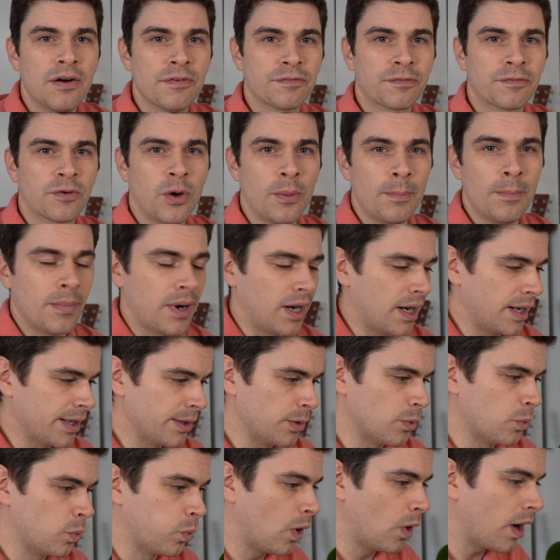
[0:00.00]
from my
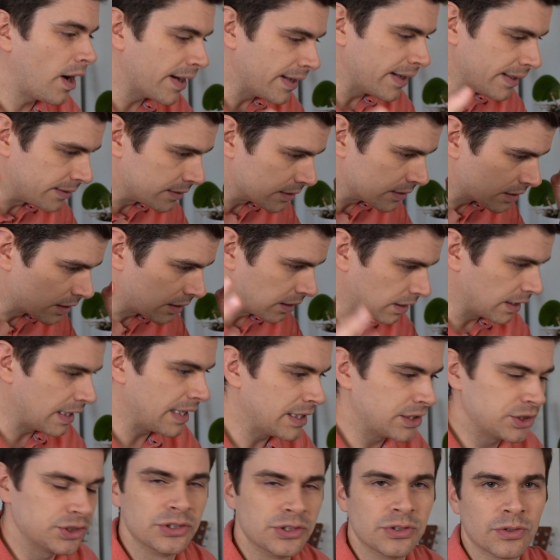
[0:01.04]
wide
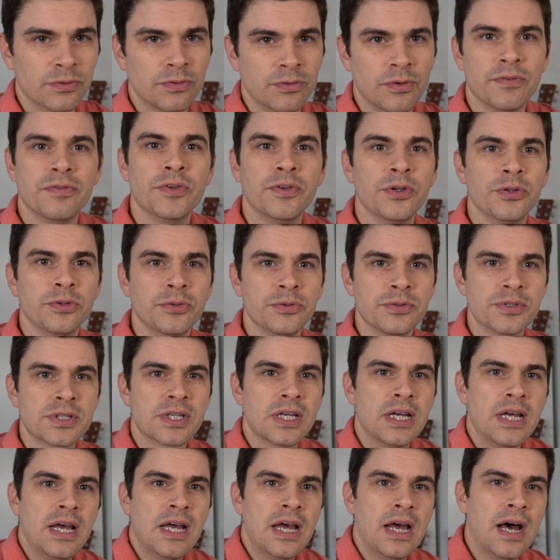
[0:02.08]
collection of reviews
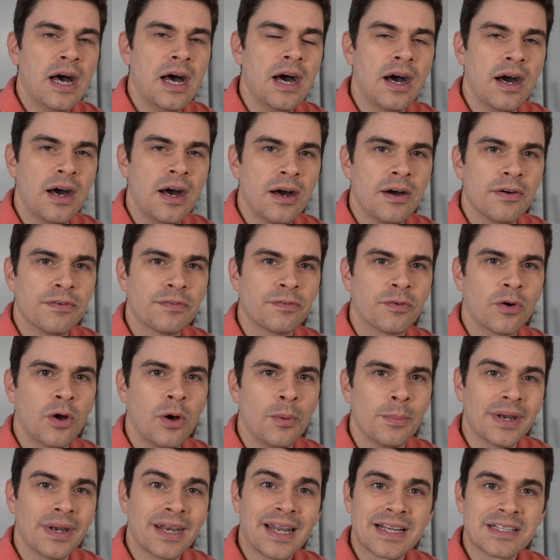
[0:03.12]

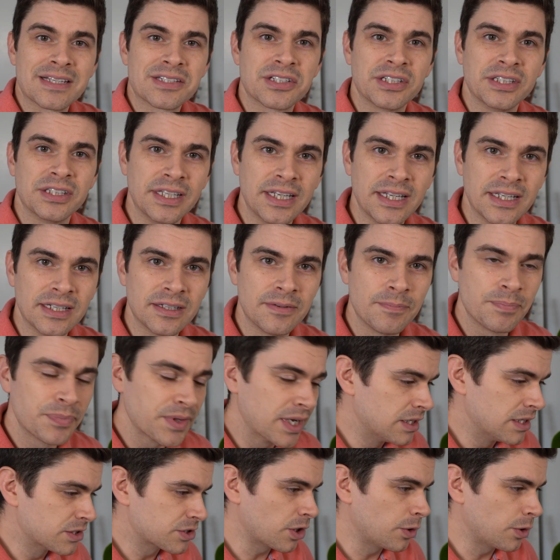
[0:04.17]
from last year.
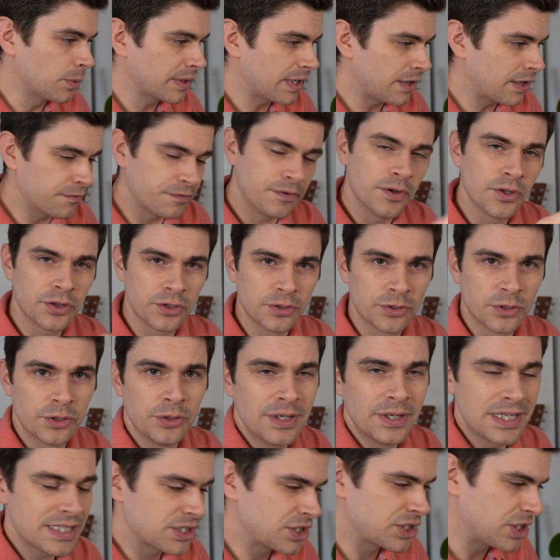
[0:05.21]
So without further ado,
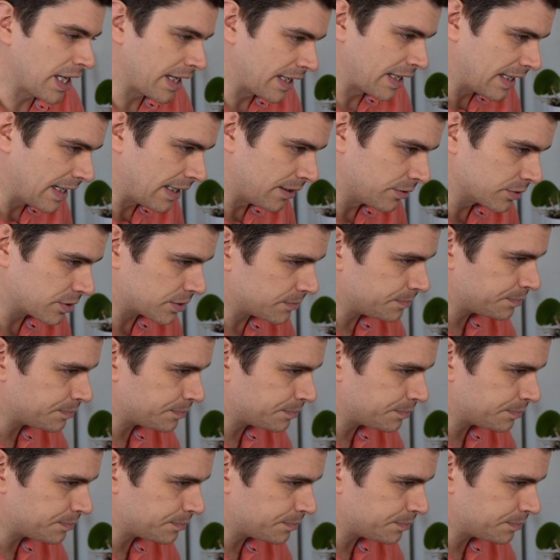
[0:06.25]
let's check it out.